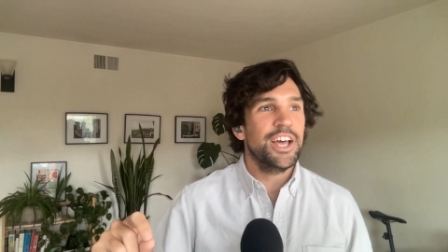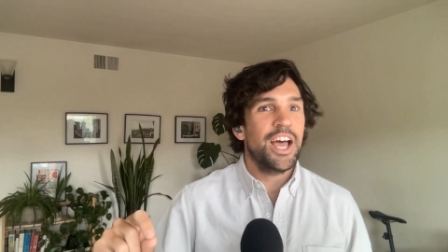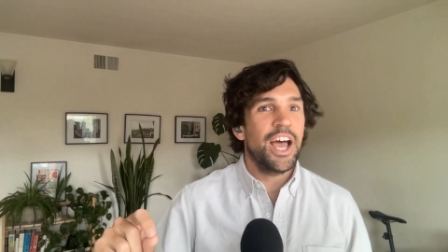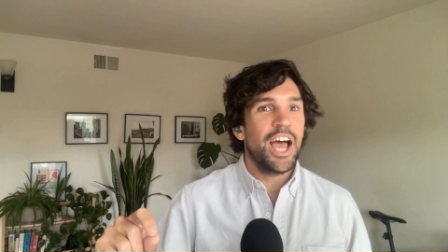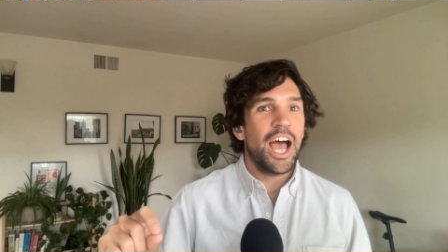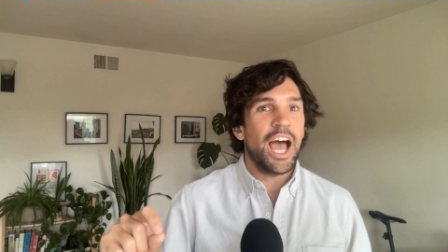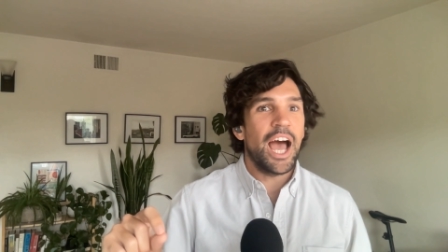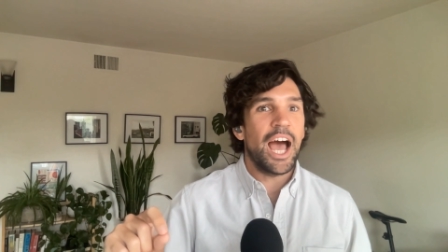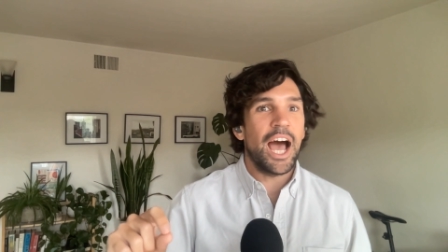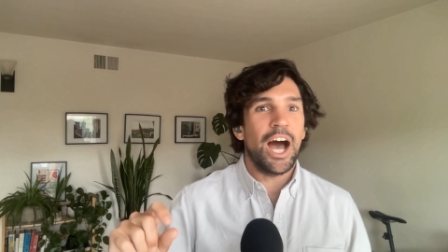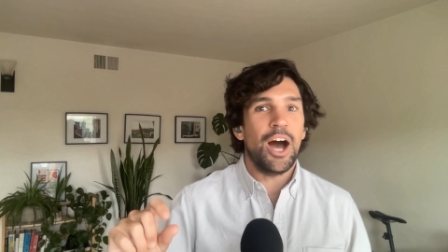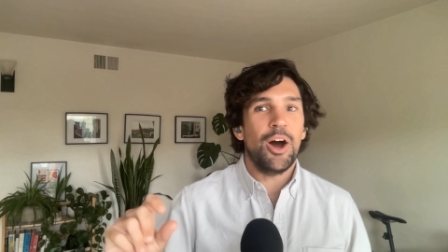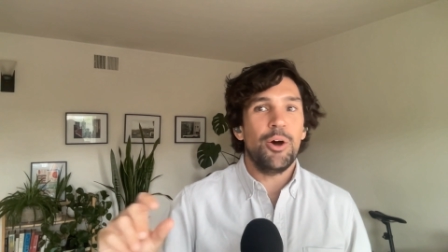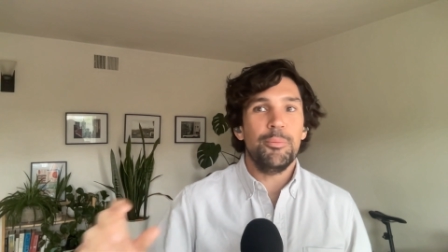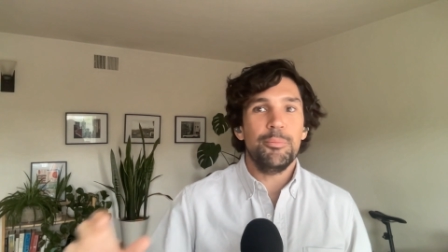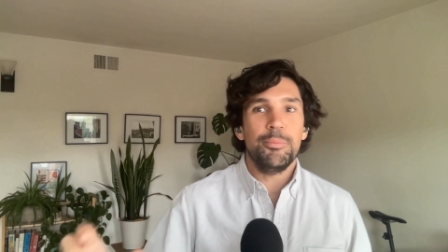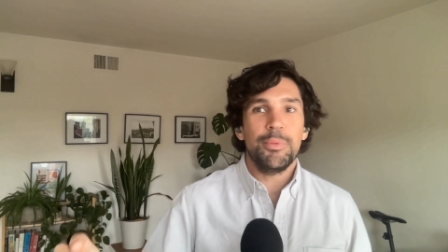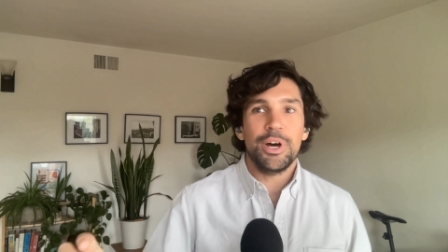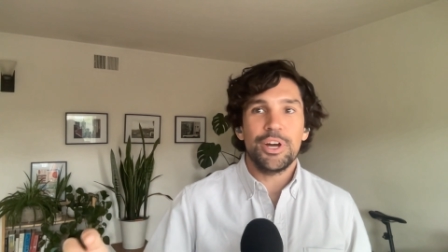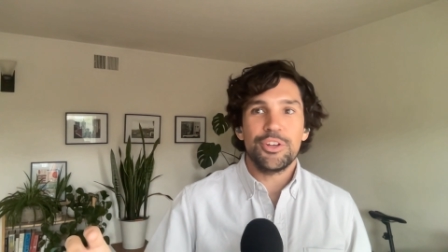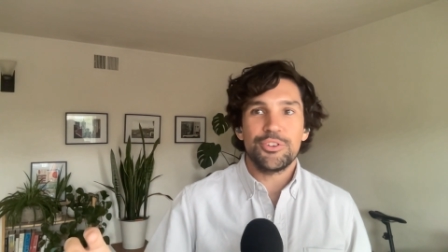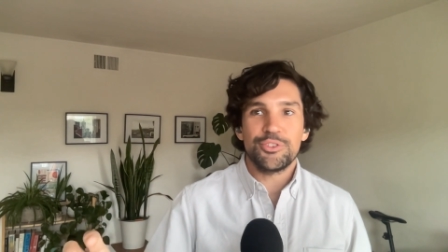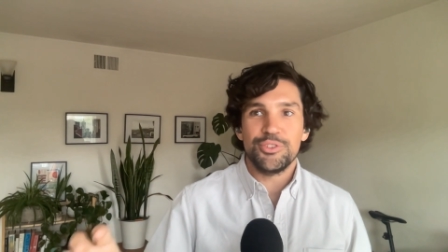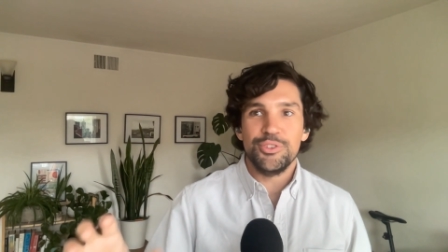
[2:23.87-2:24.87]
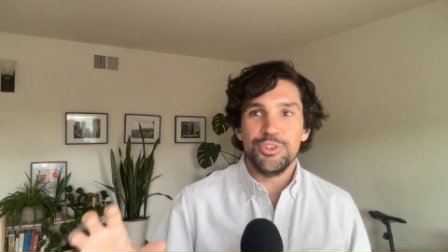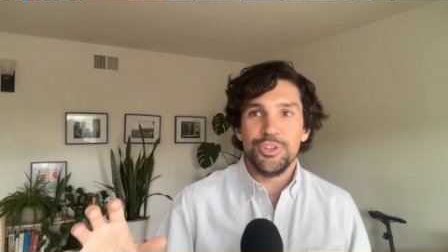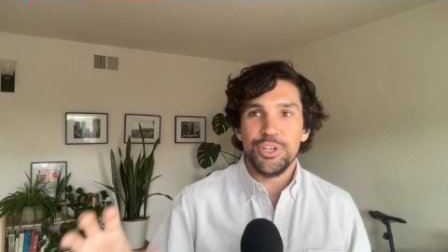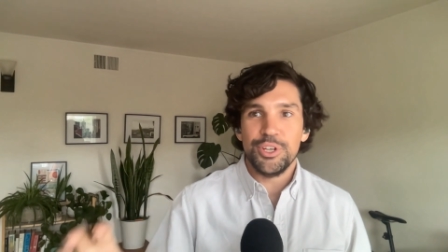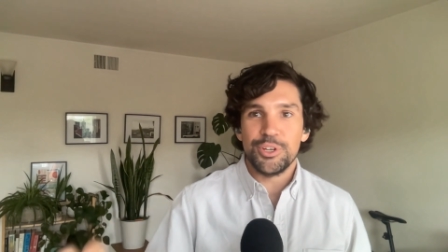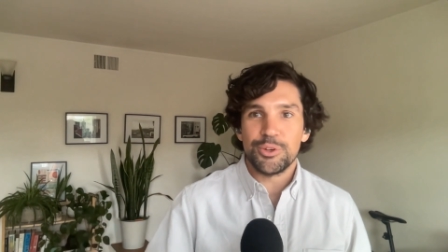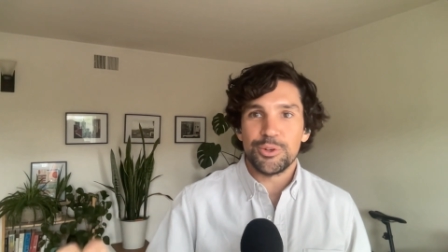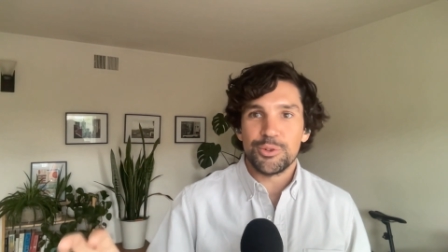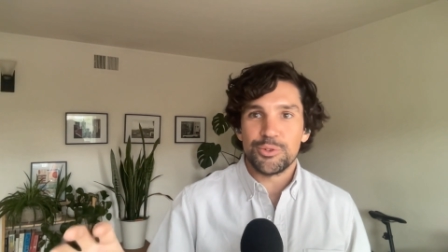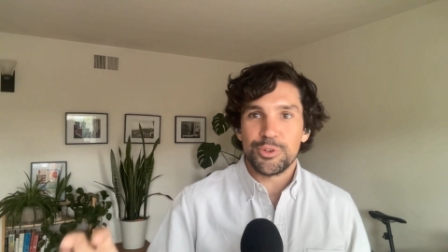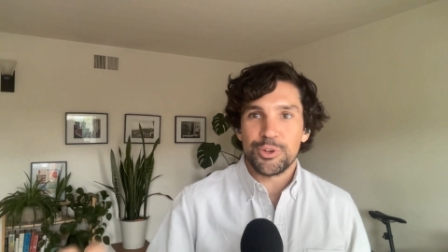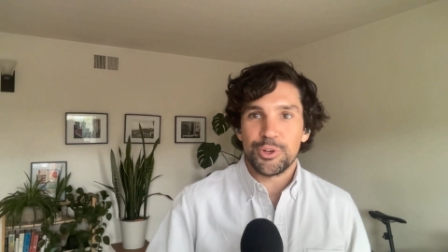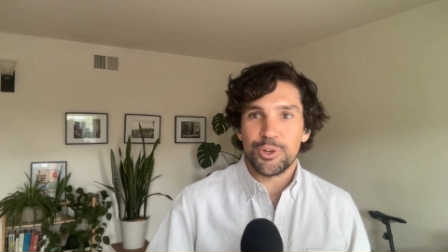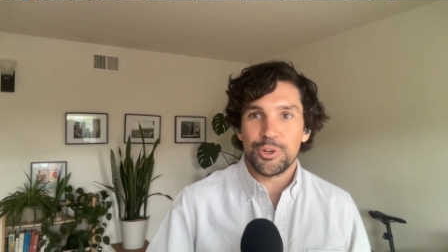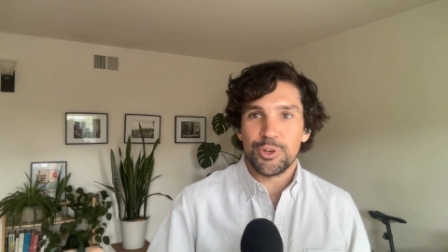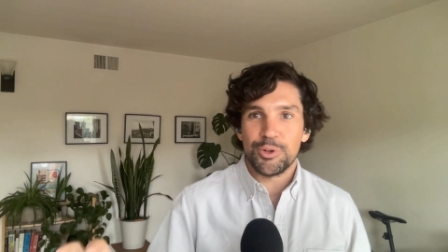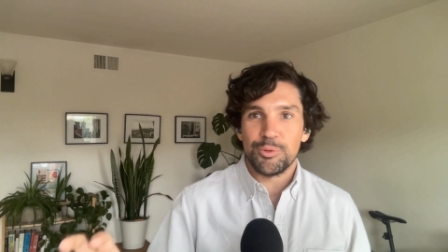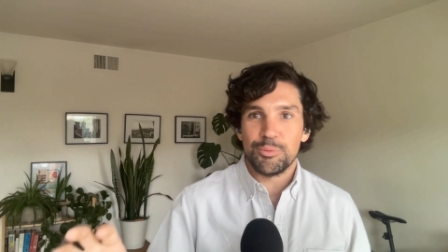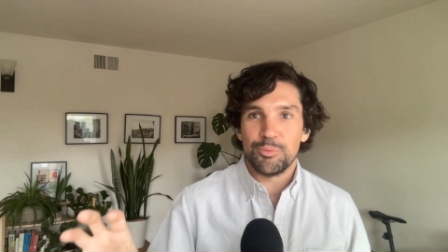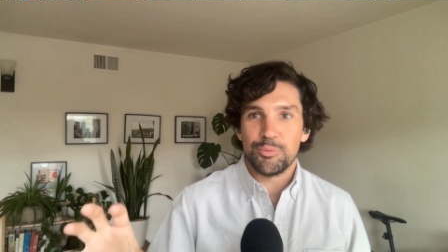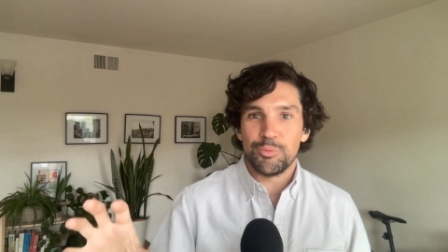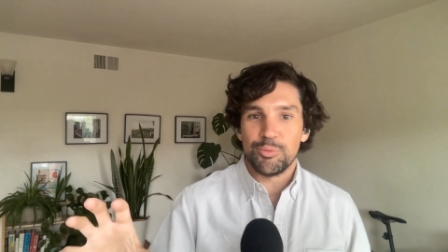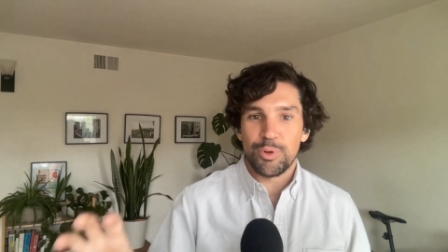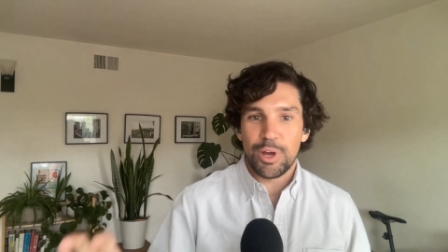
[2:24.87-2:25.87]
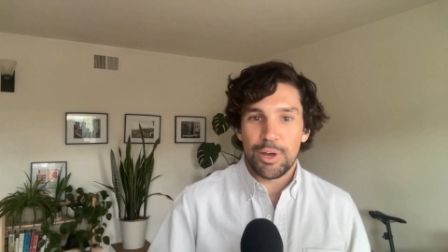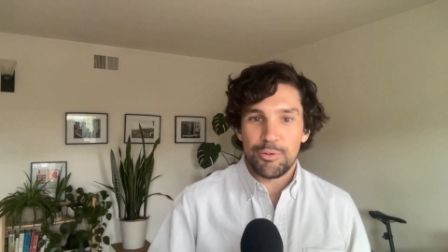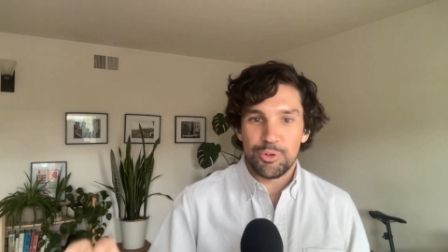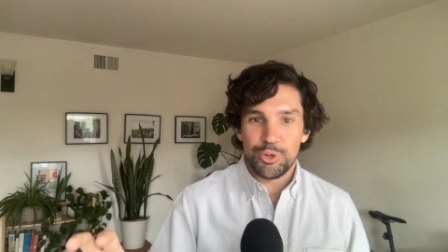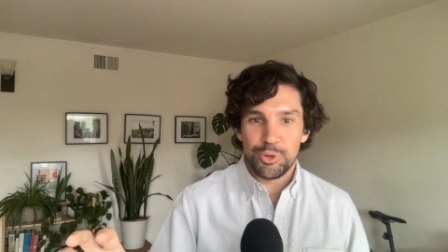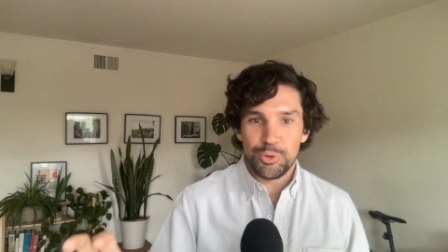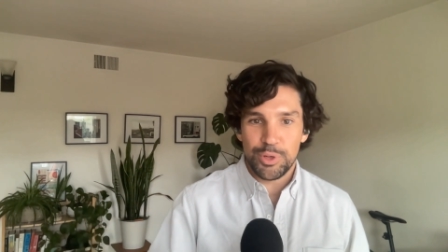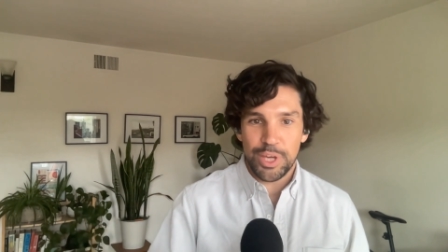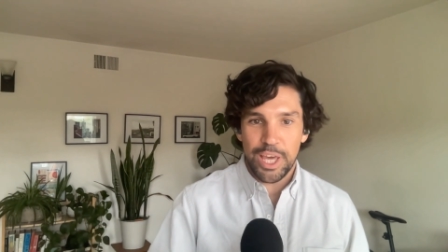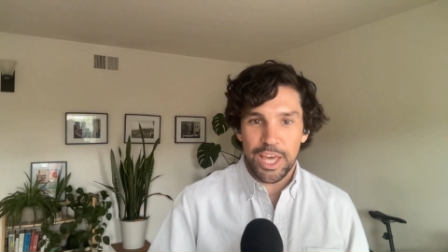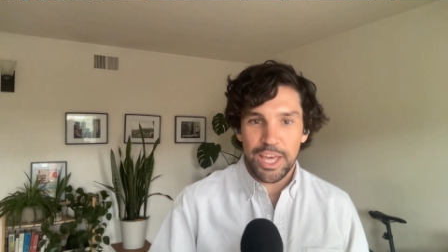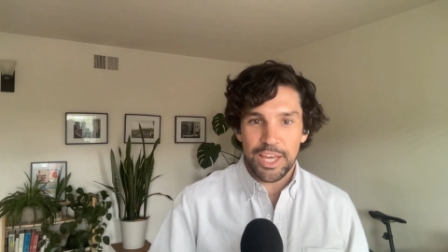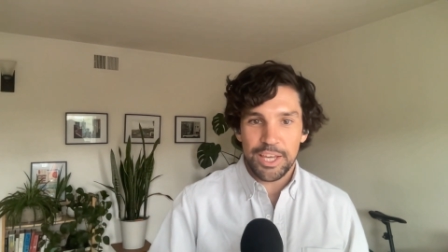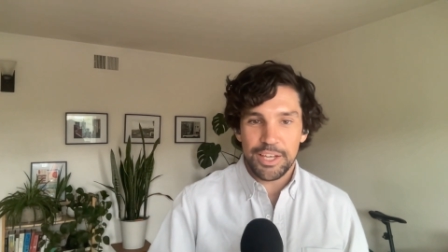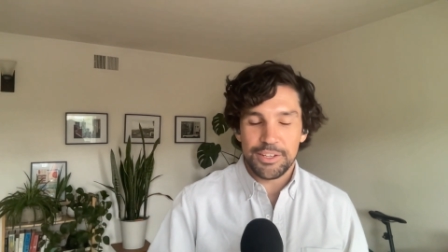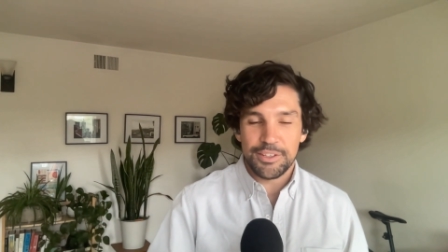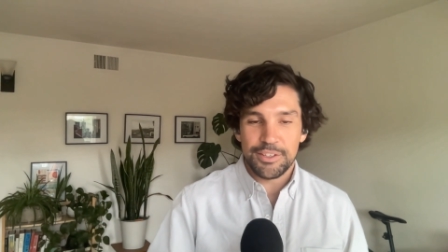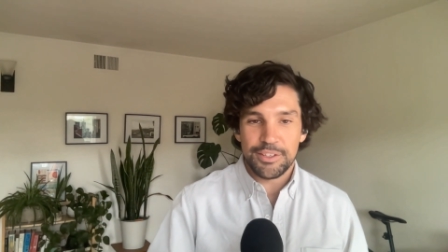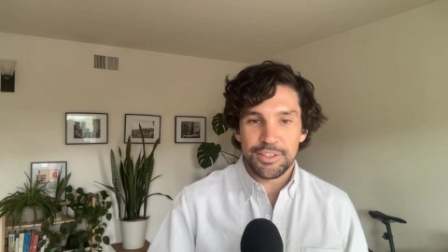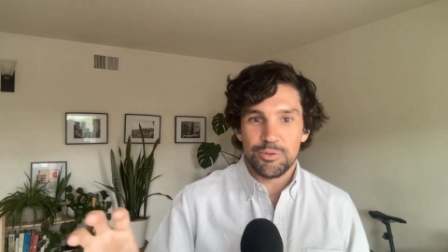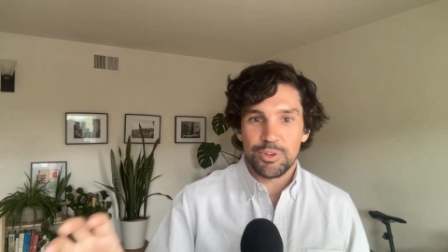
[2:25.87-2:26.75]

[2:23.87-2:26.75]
how much near term revenue gain